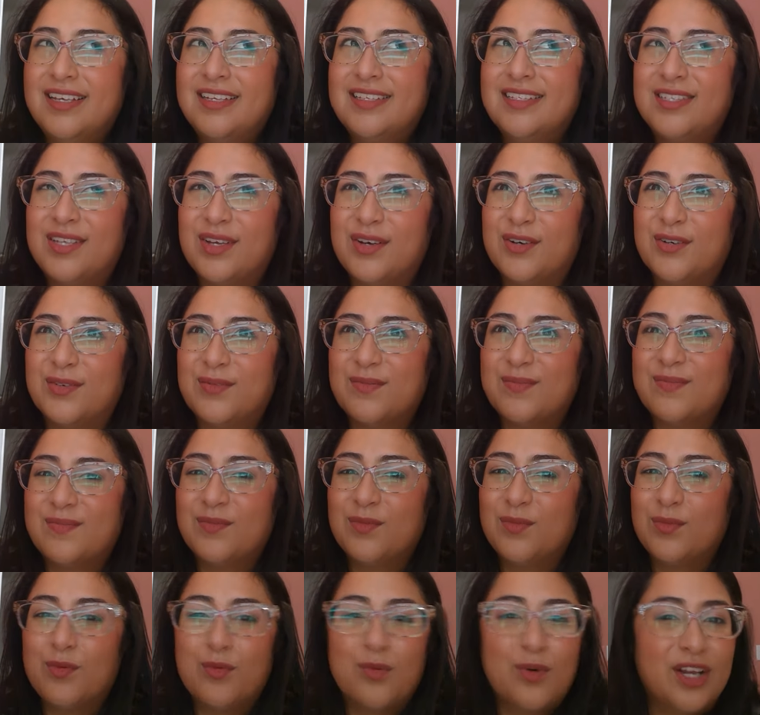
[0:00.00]
so
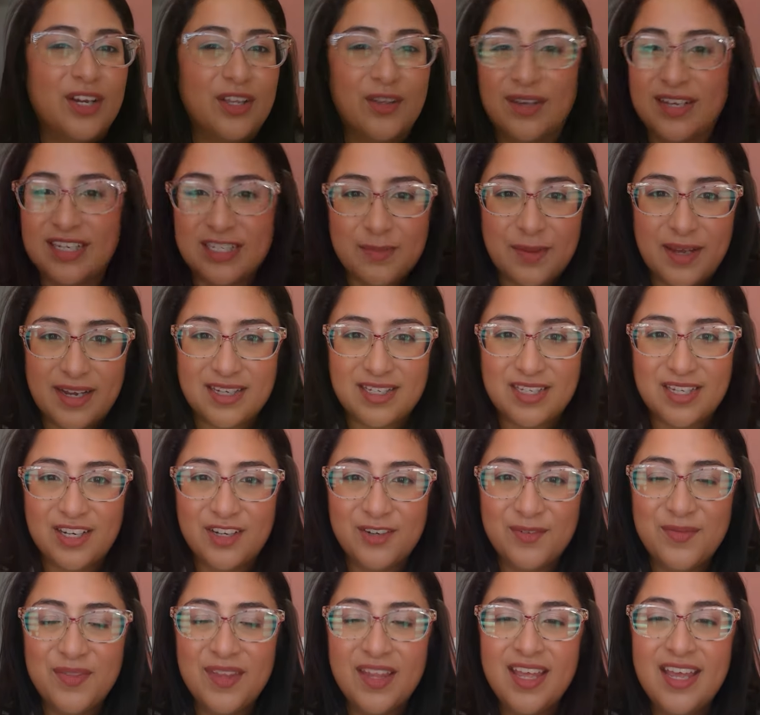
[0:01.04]
what do you expect, you
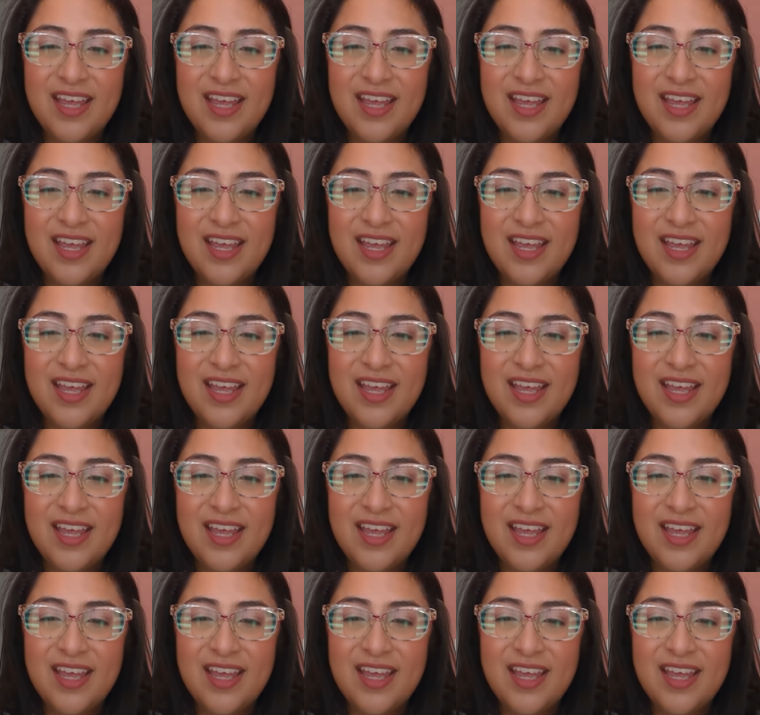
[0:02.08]
know?